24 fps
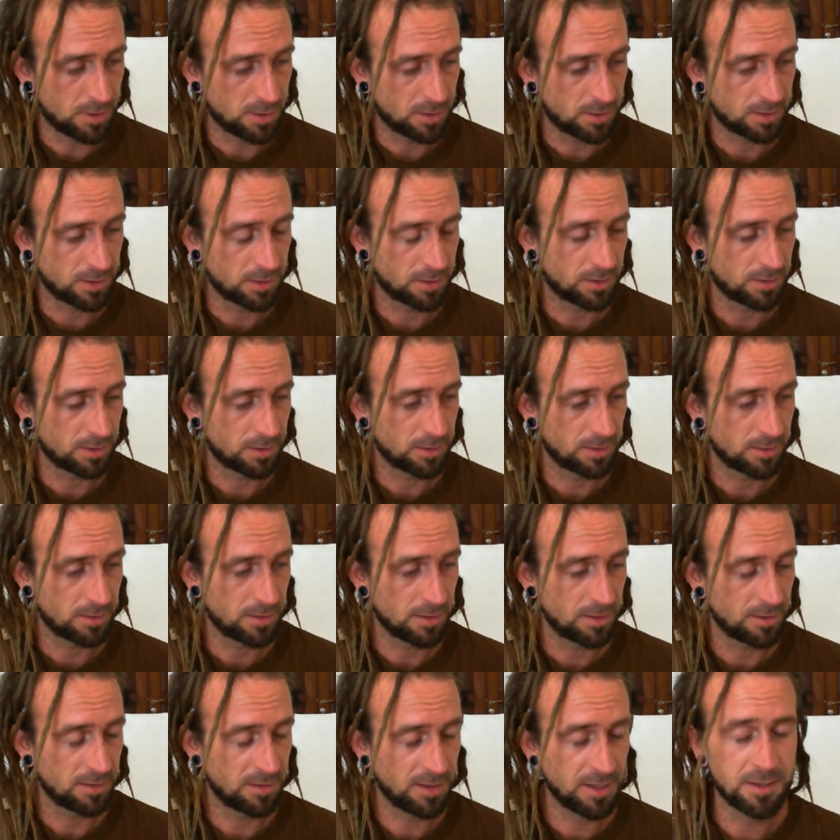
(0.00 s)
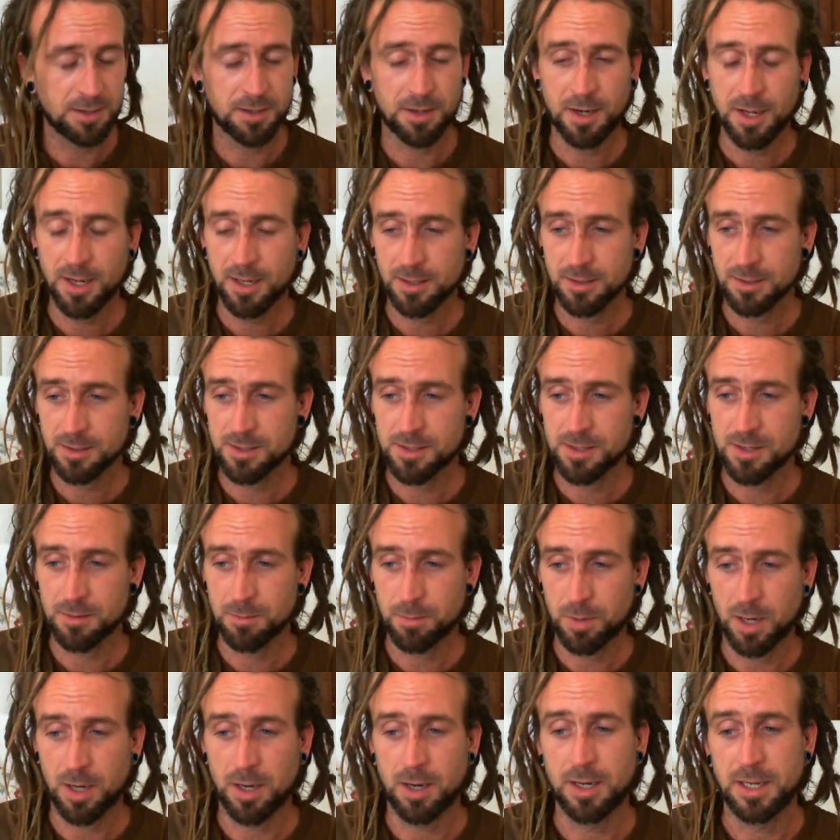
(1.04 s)
Then the next part is
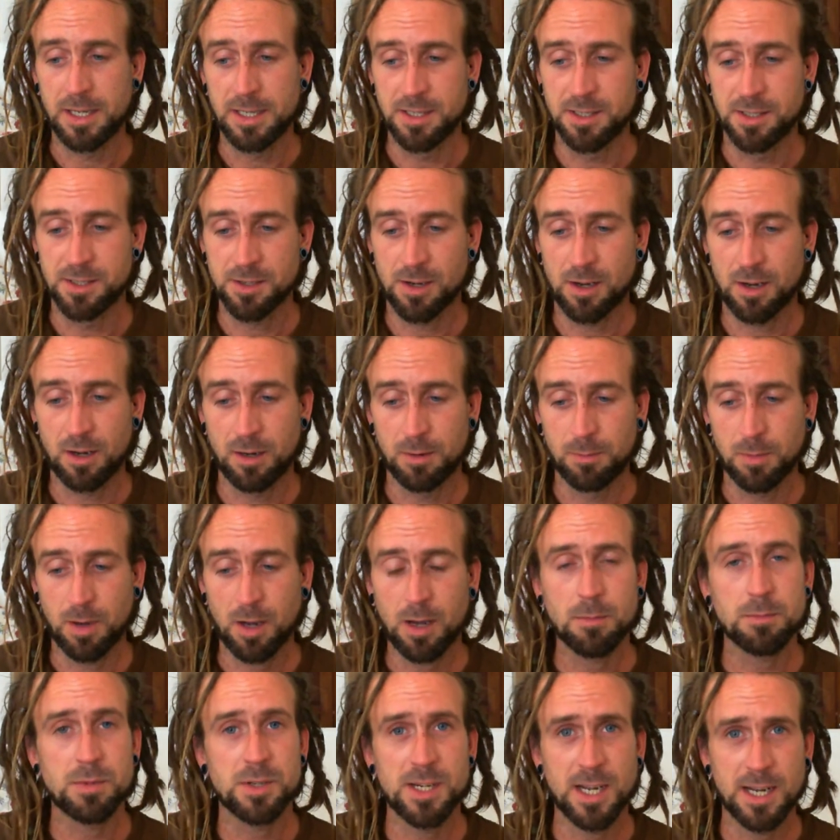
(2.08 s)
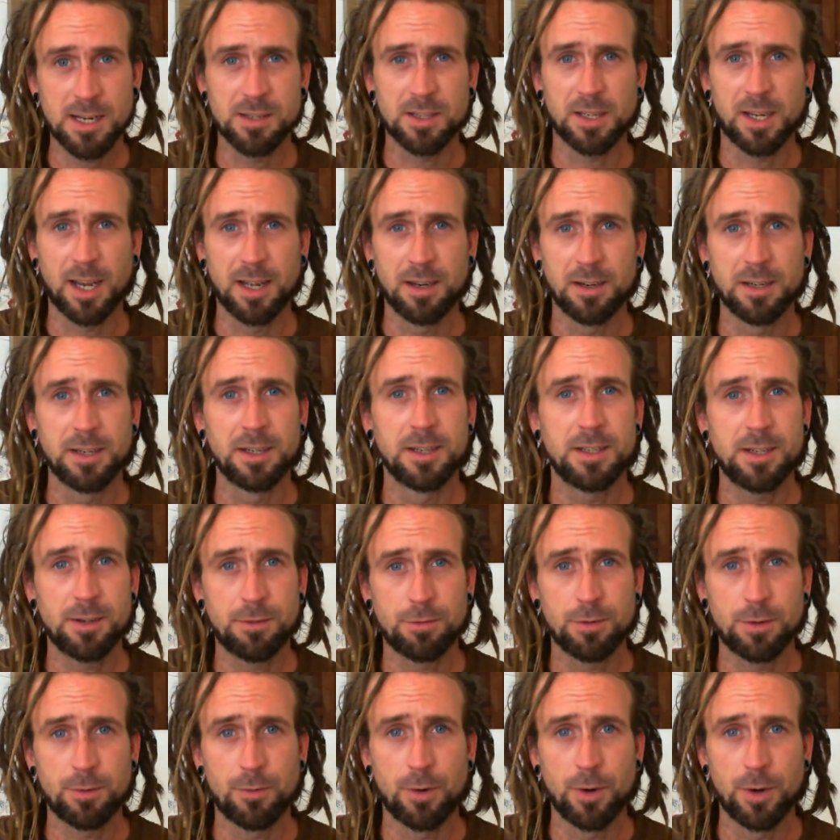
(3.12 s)
I'm upstairs again in a different room,
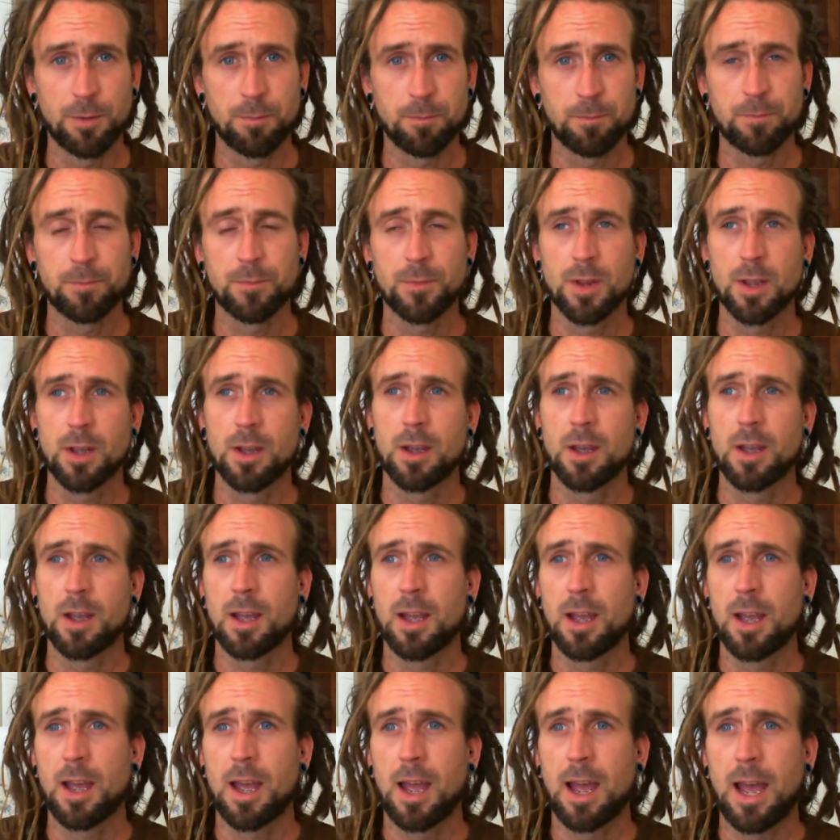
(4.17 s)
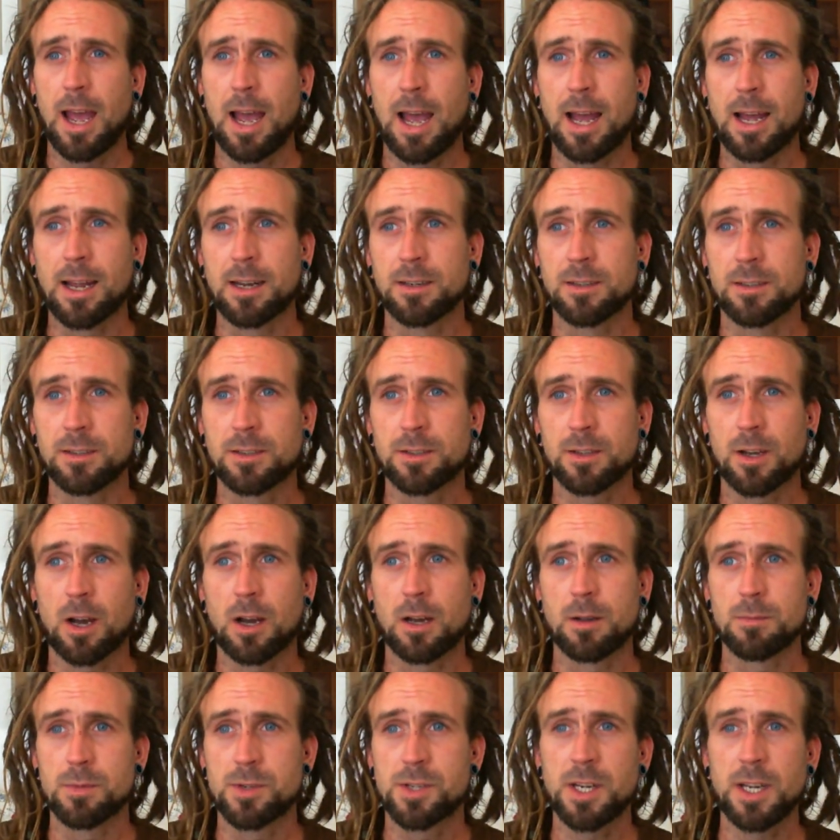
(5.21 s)
and I'm sitting
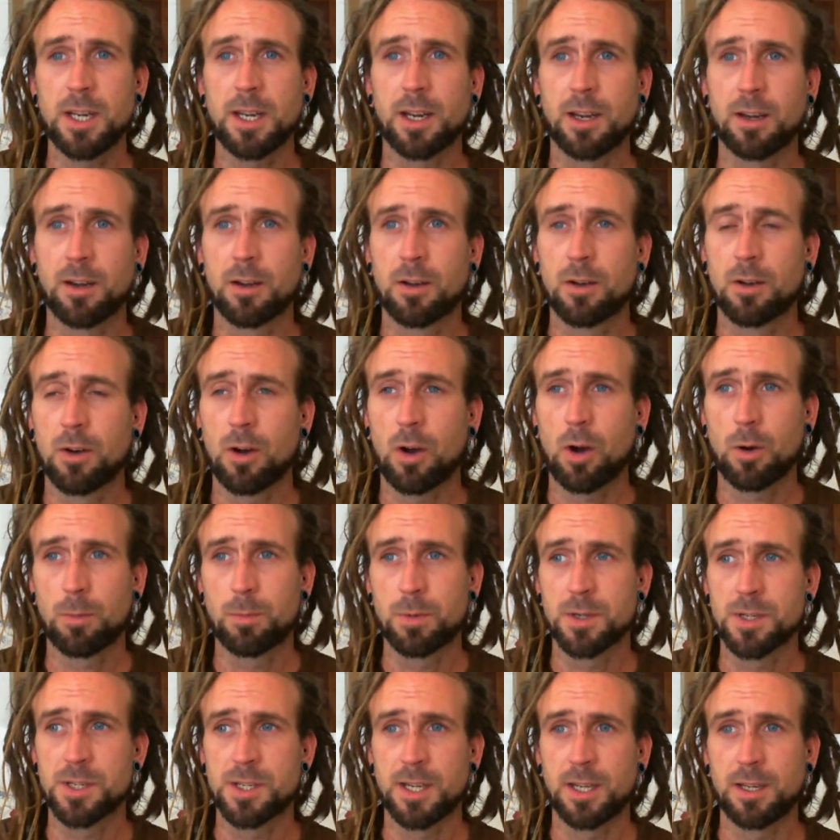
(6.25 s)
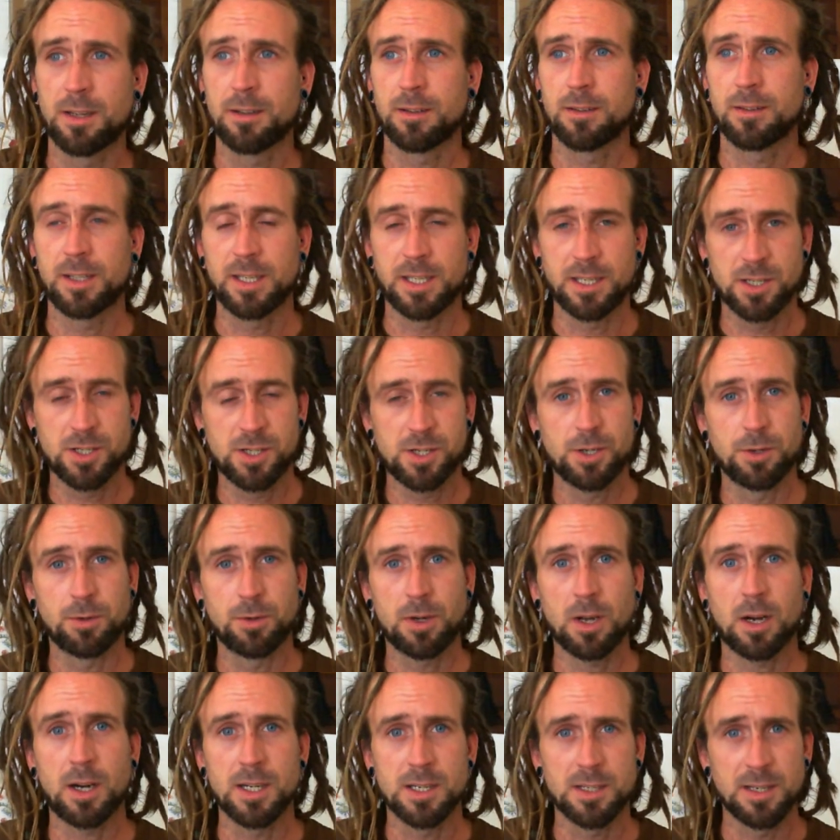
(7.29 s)
opposite these two guys. Now these
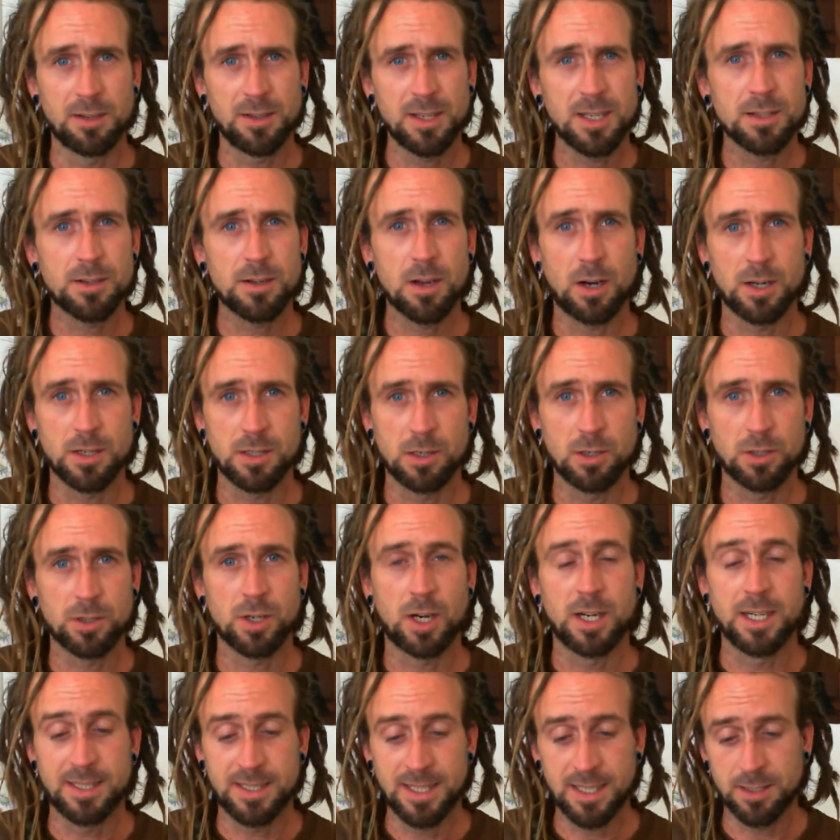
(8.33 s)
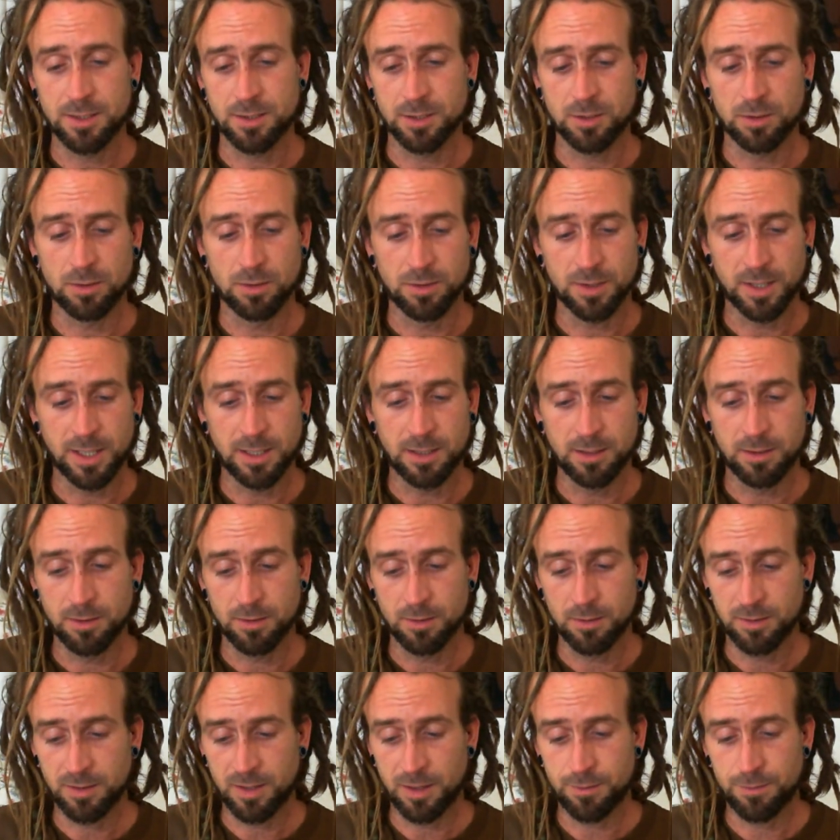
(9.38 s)
guys looked identical. They
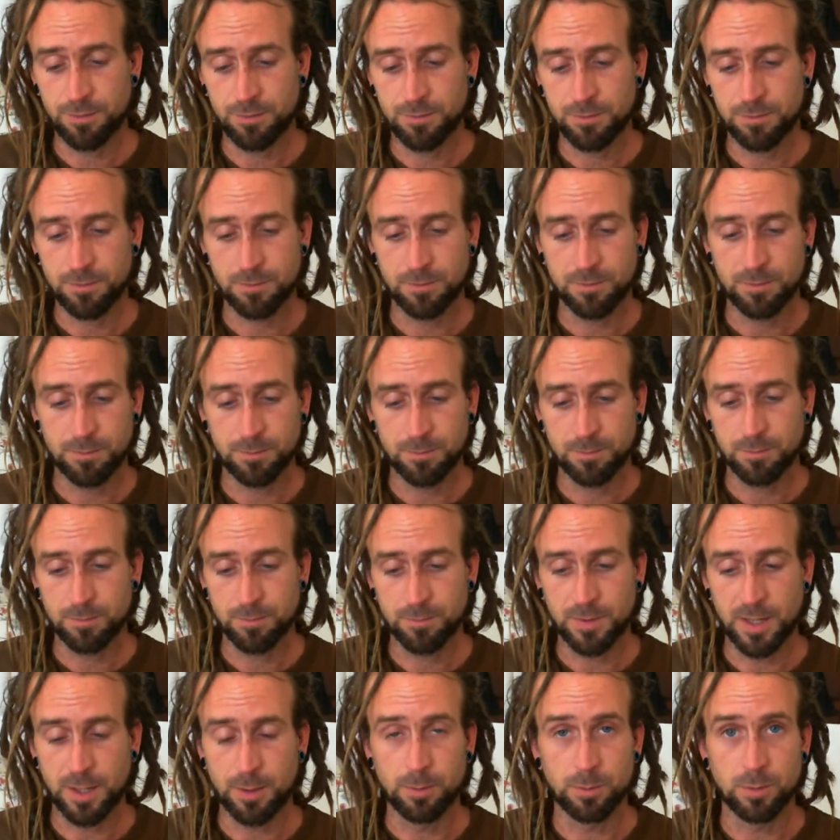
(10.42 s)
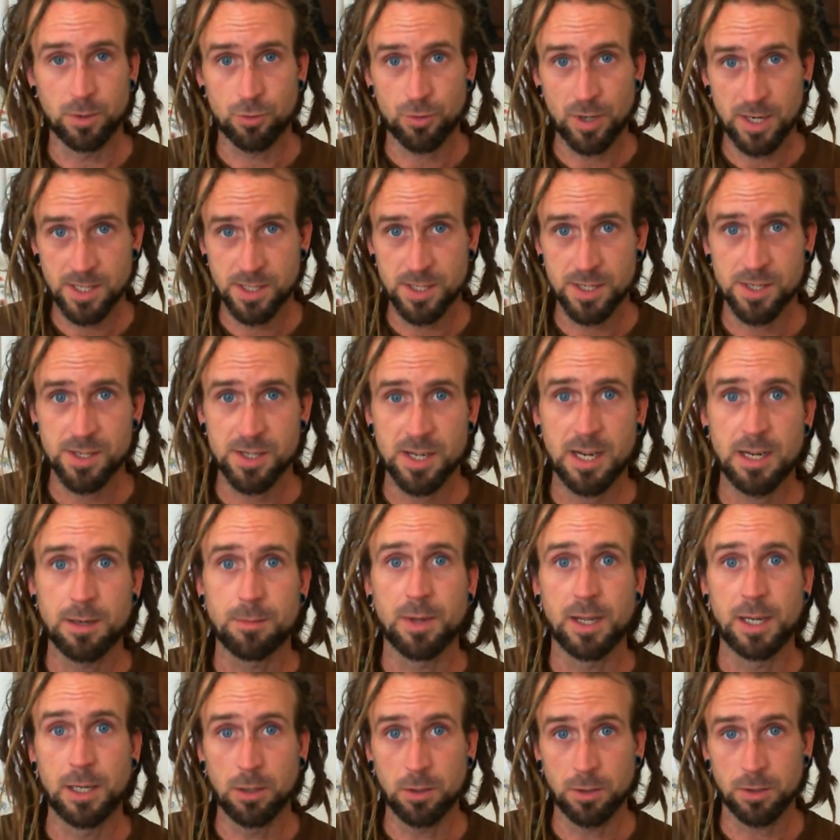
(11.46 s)
were dressed the same, they looked the
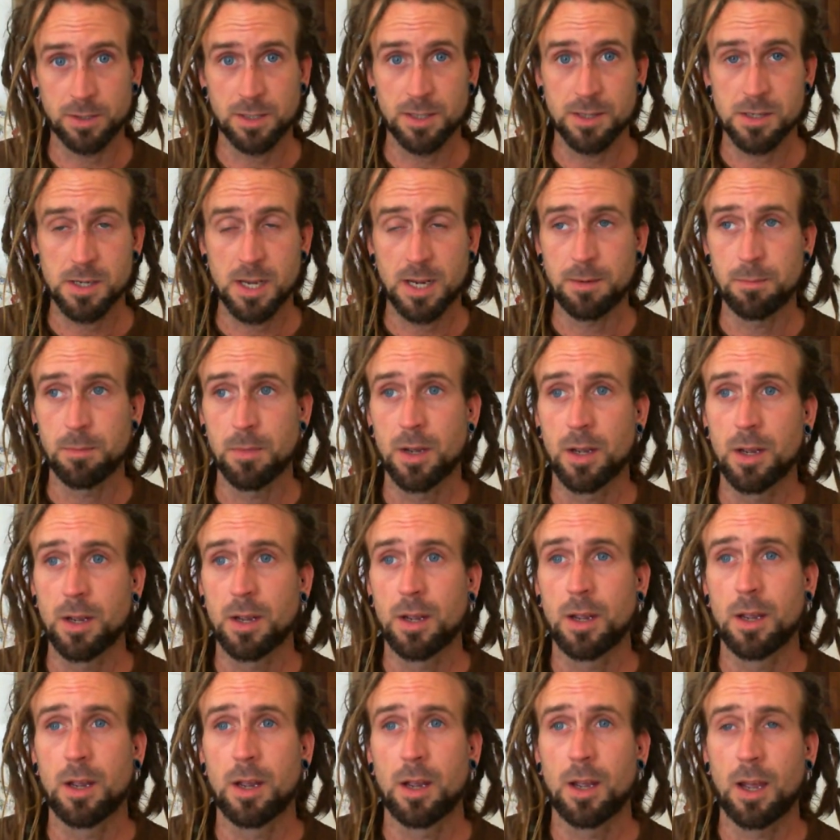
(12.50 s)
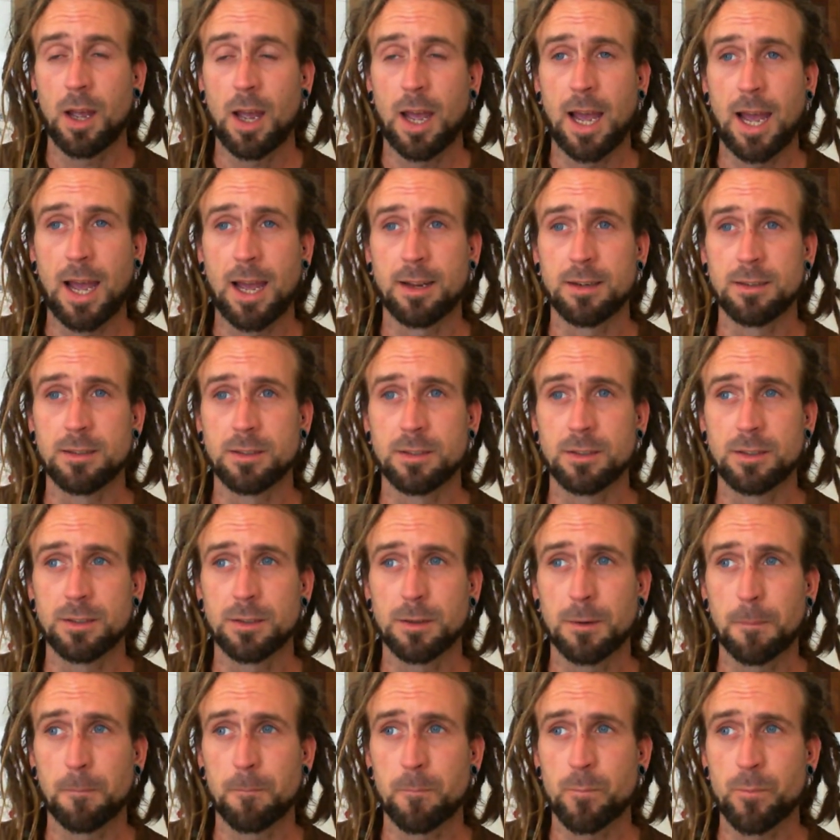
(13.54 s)
same, and
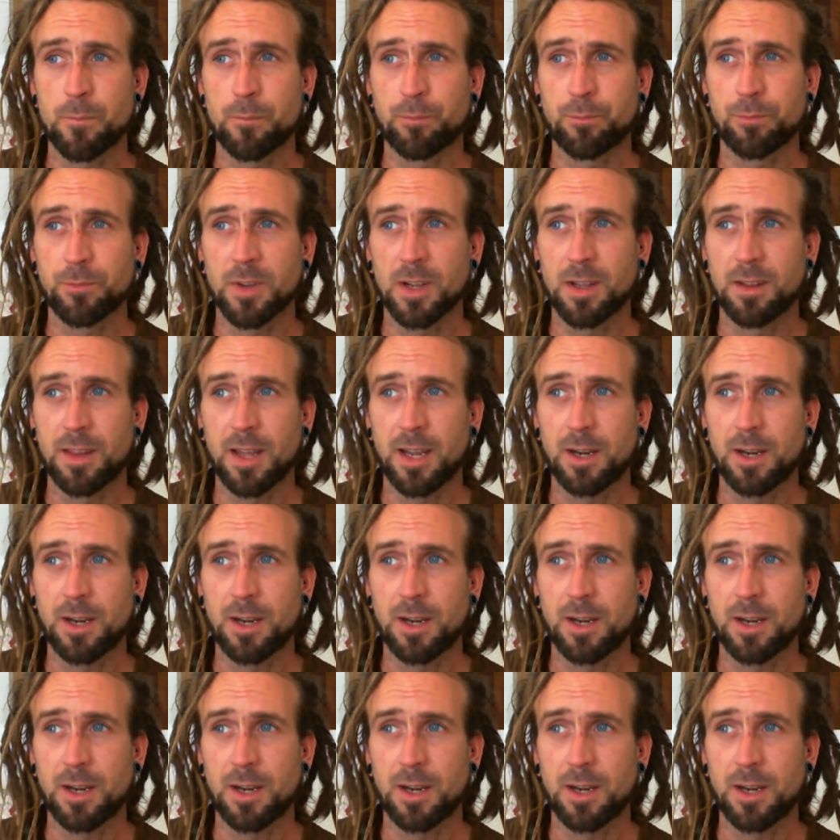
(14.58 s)
they were,